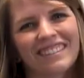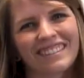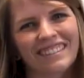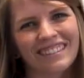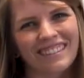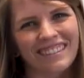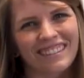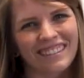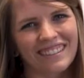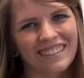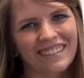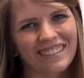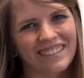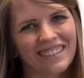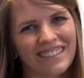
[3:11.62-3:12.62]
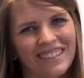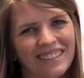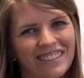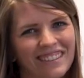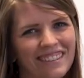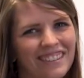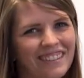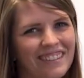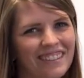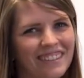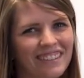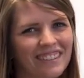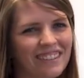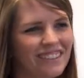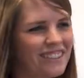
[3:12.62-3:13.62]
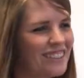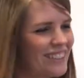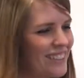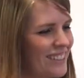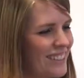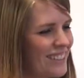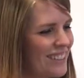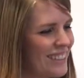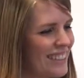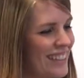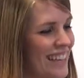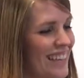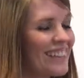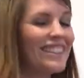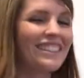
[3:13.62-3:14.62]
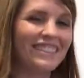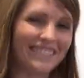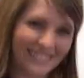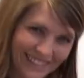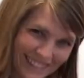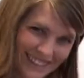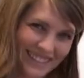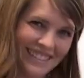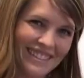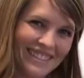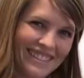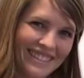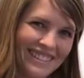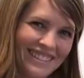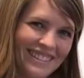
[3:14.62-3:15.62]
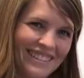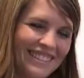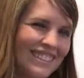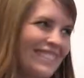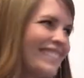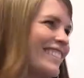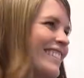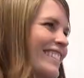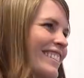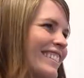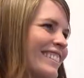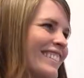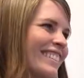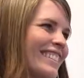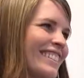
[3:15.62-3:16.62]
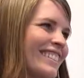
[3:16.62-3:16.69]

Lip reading: (not speaking)